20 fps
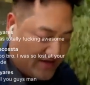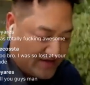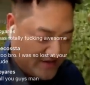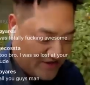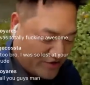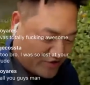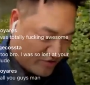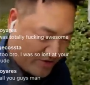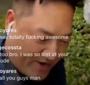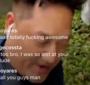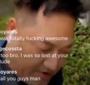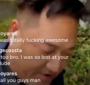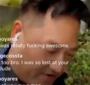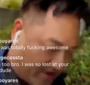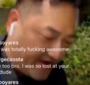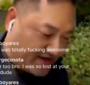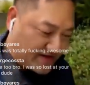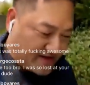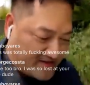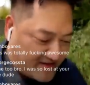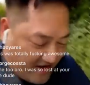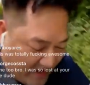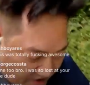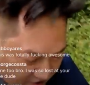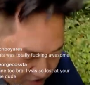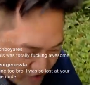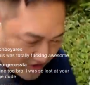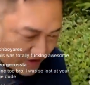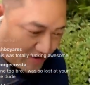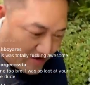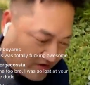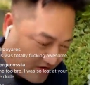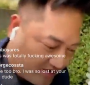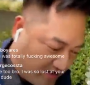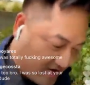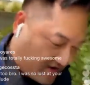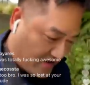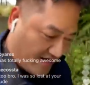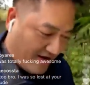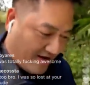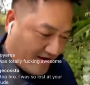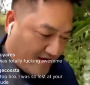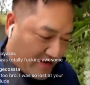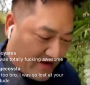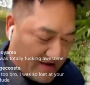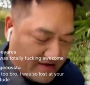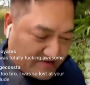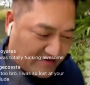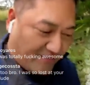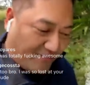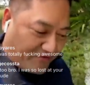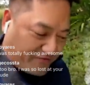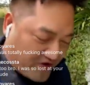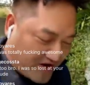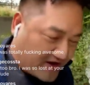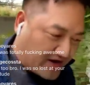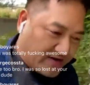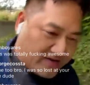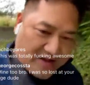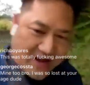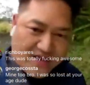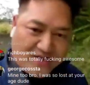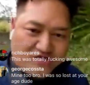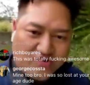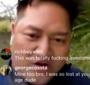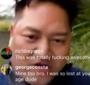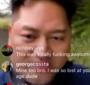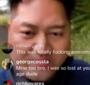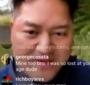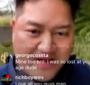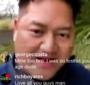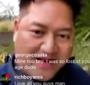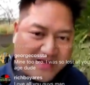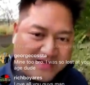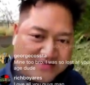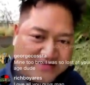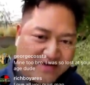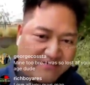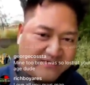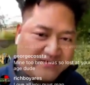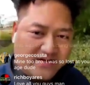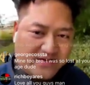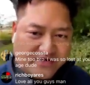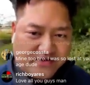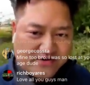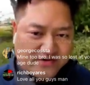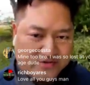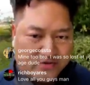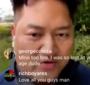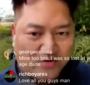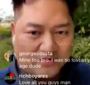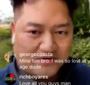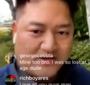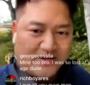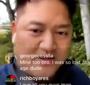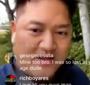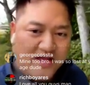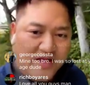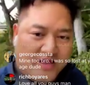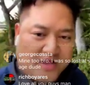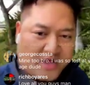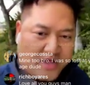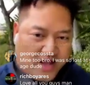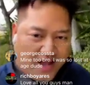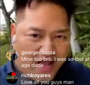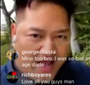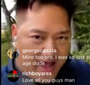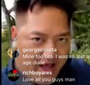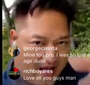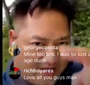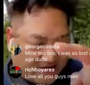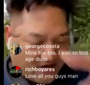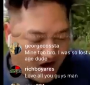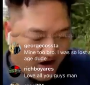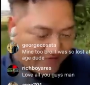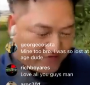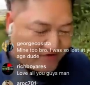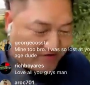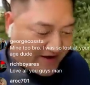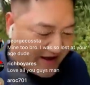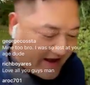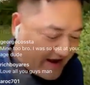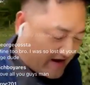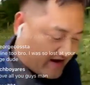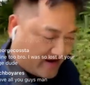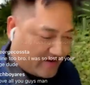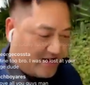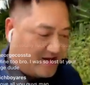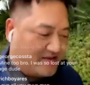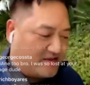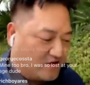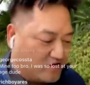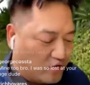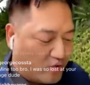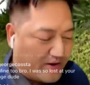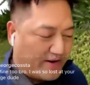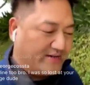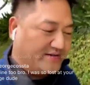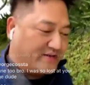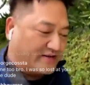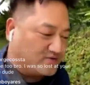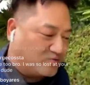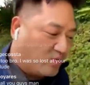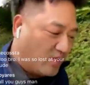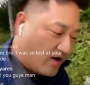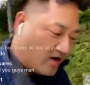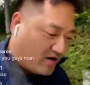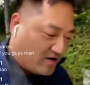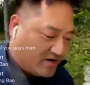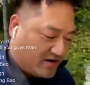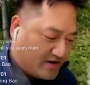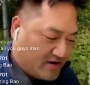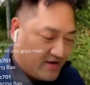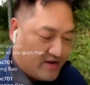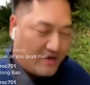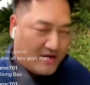He's a trader. He's a day trader. He's a freaking day trader, man. At 17 years old, Hats off to Aiden, the twins as well.